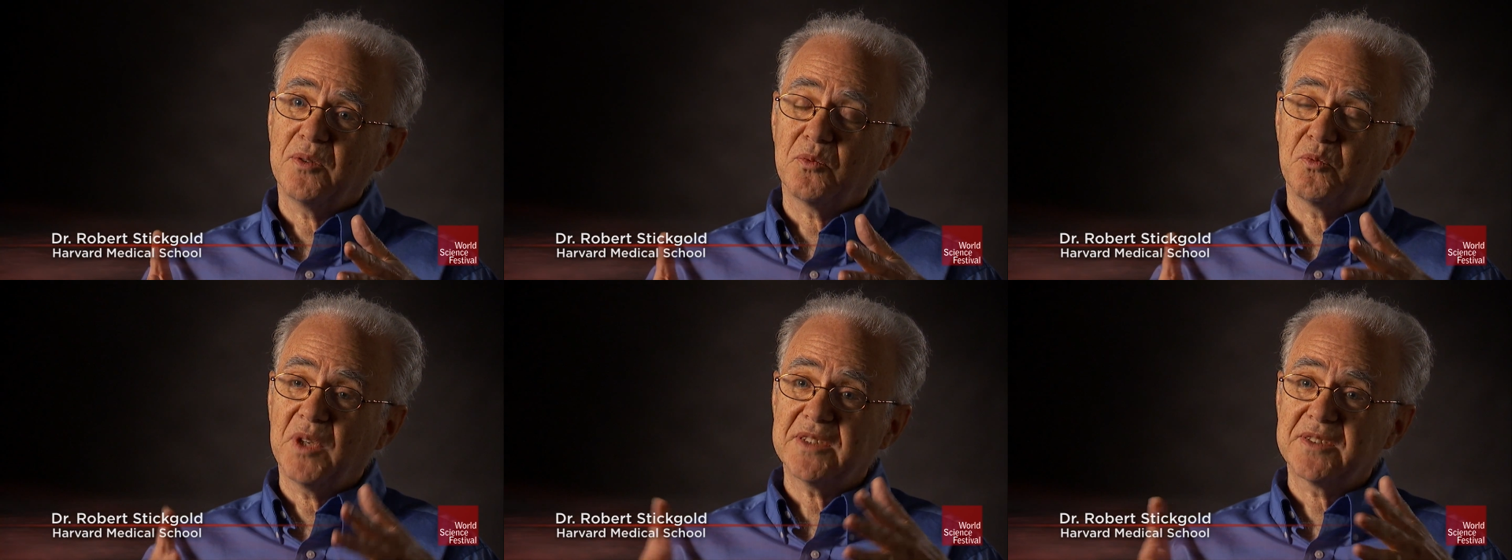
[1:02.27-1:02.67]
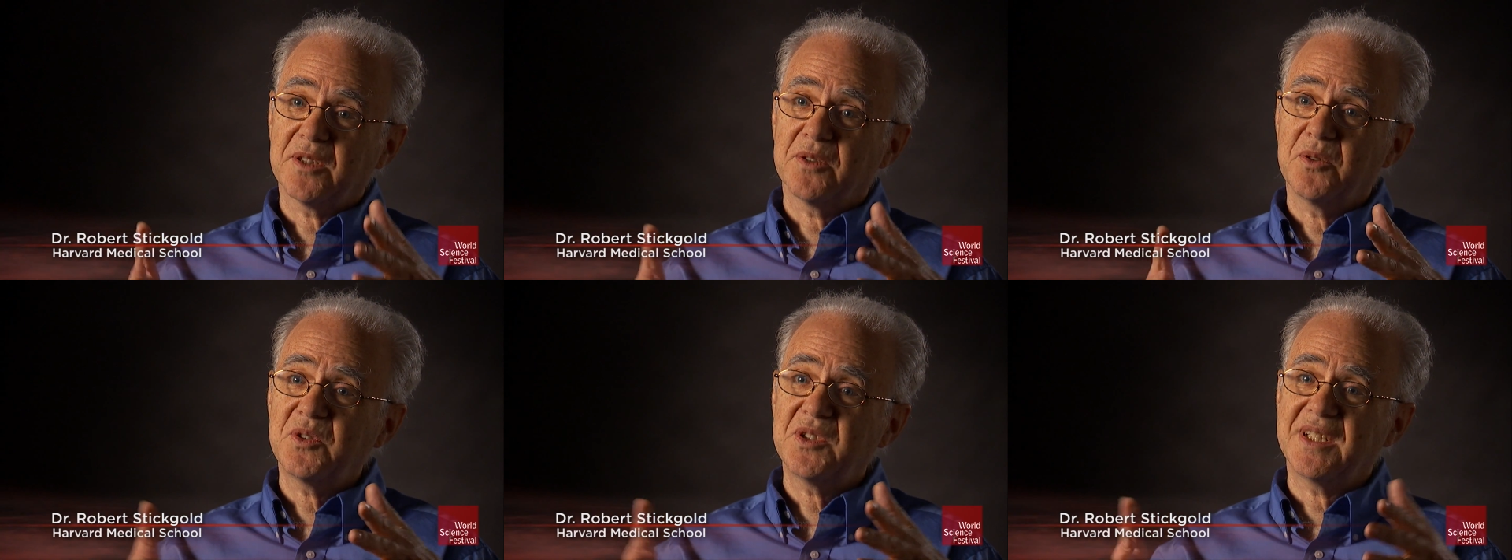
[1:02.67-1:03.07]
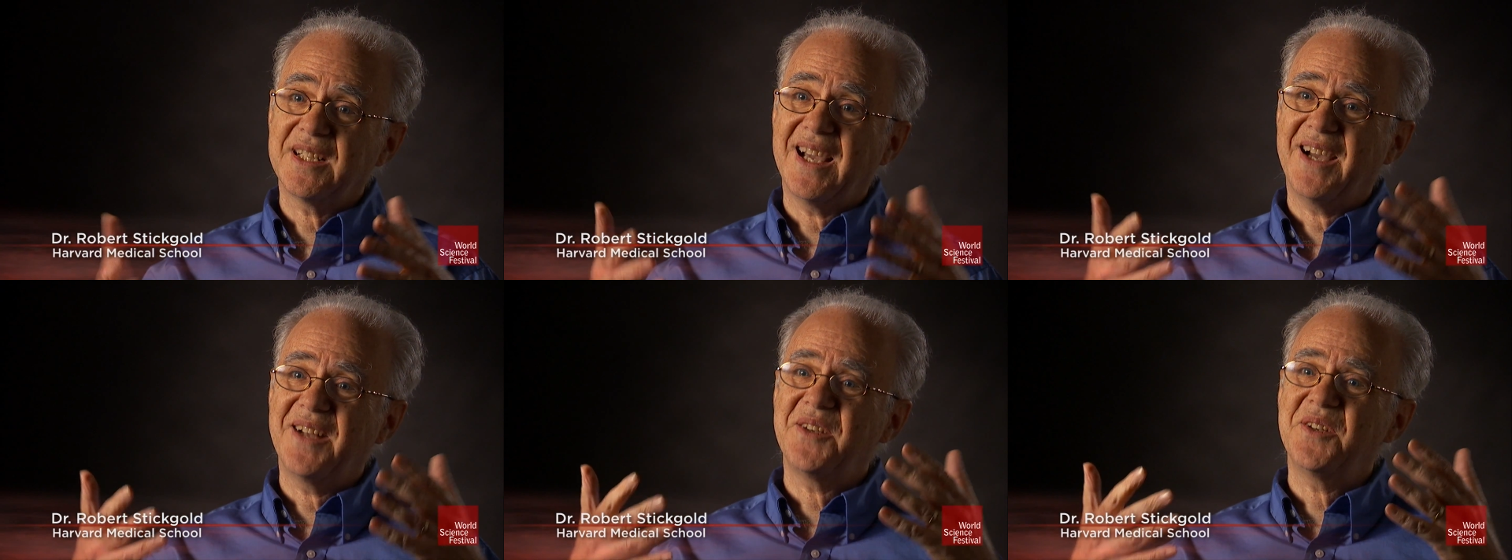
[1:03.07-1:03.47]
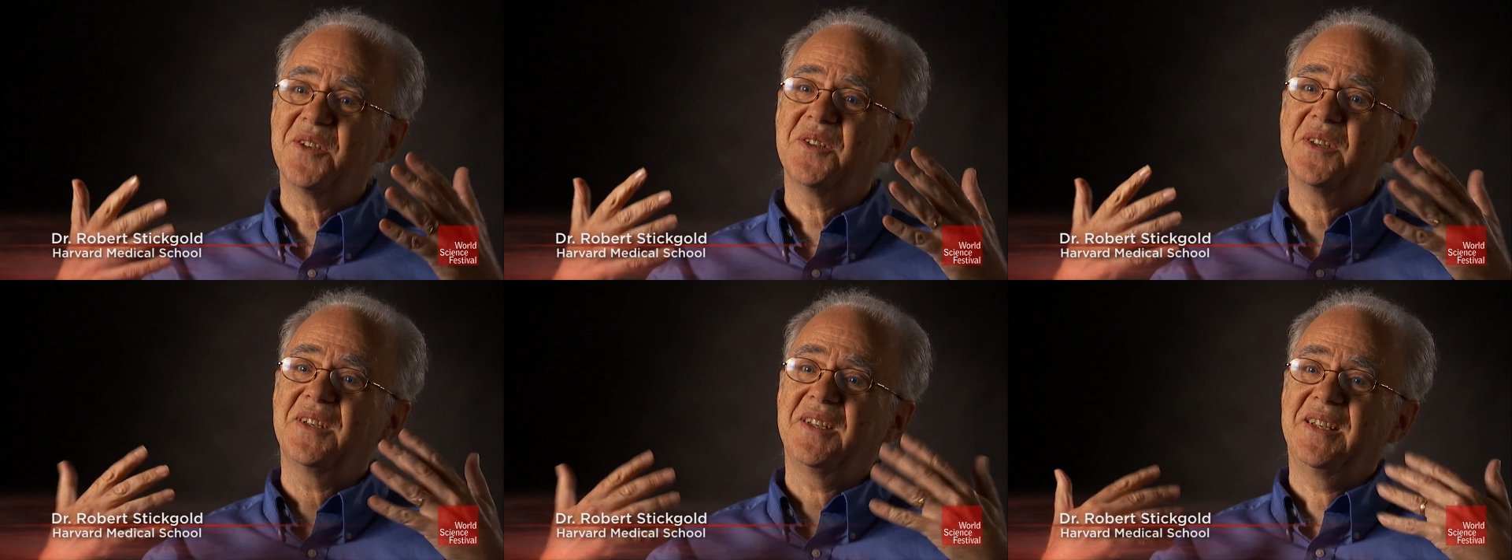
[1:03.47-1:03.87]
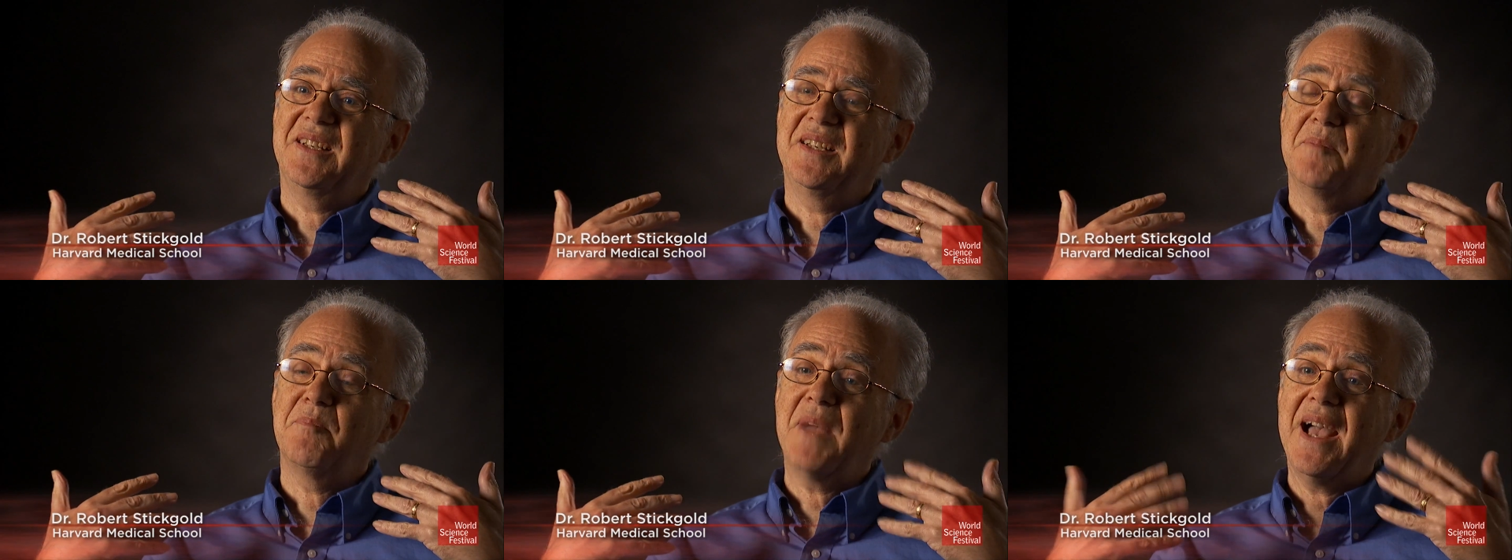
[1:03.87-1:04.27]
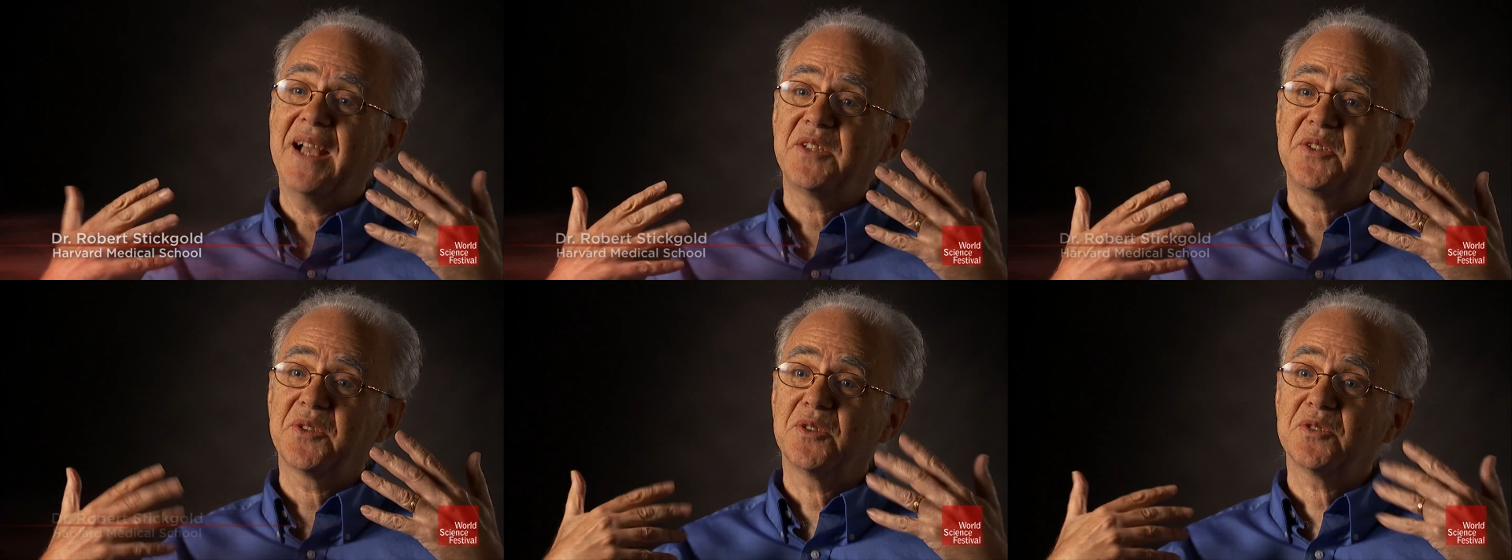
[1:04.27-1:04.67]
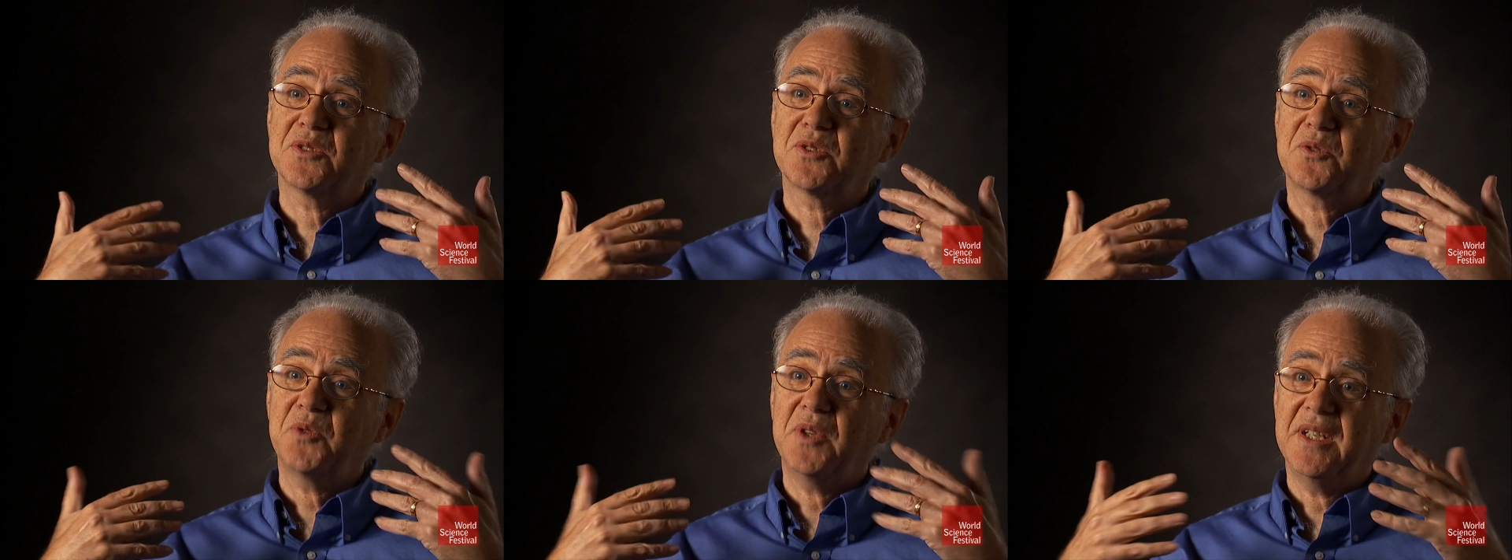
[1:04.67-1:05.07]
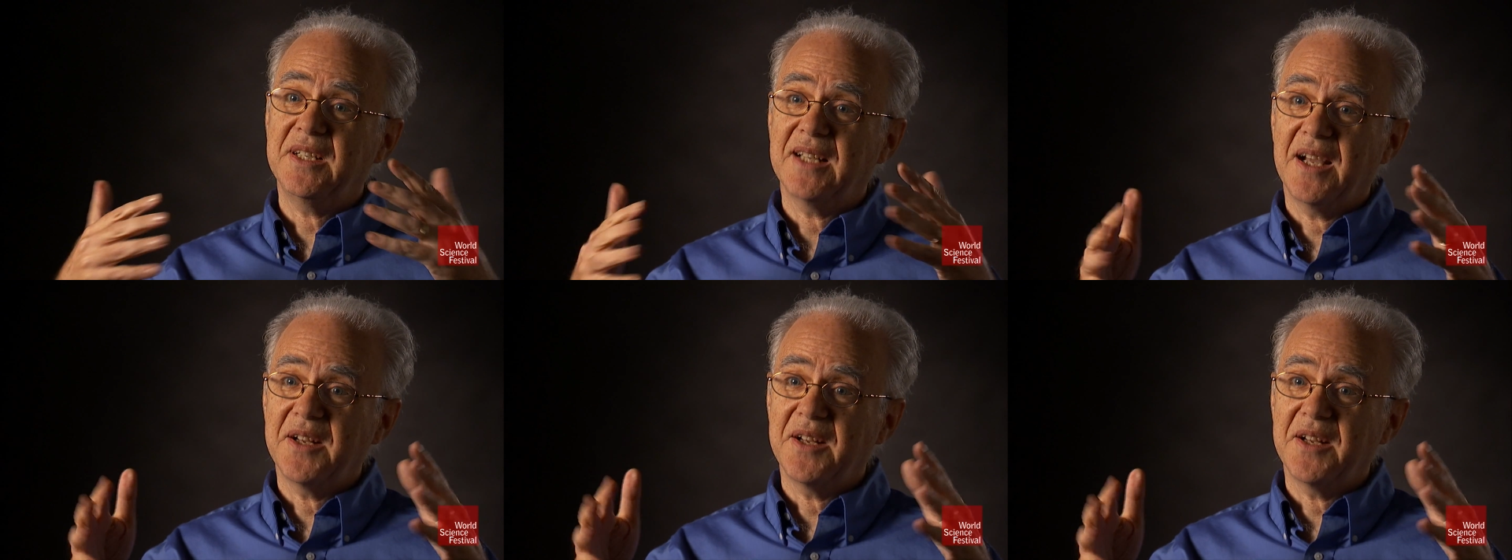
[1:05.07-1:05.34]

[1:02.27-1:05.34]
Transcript: resolution on your imaginal screen,